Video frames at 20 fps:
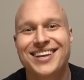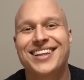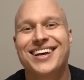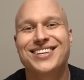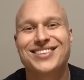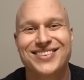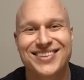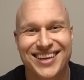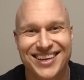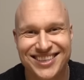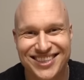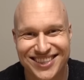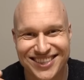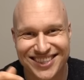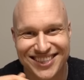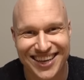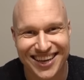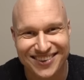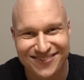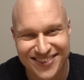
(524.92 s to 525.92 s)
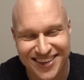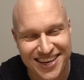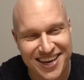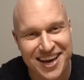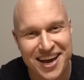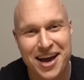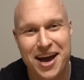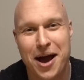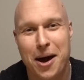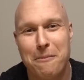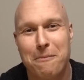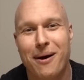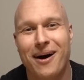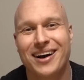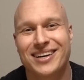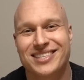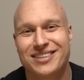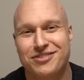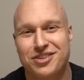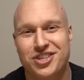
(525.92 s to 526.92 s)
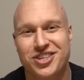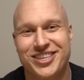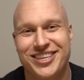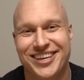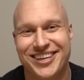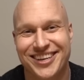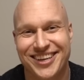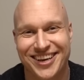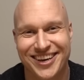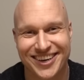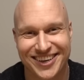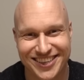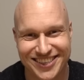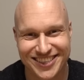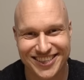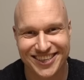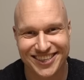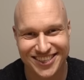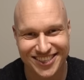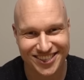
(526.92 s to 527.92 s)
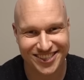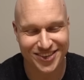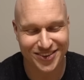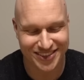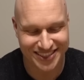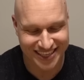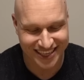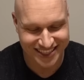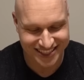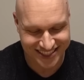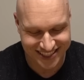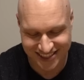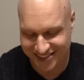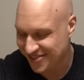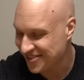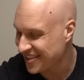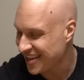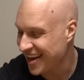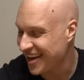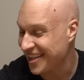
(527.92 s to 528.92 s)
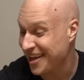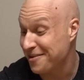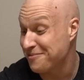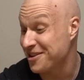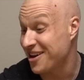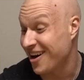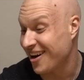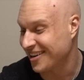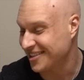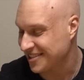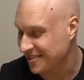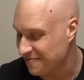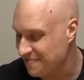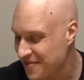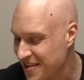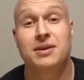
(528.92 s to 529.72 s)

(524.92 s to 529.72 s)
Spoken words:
that's what they should send me. A box of shit goods and just do a taste test with that. That'd be awesome.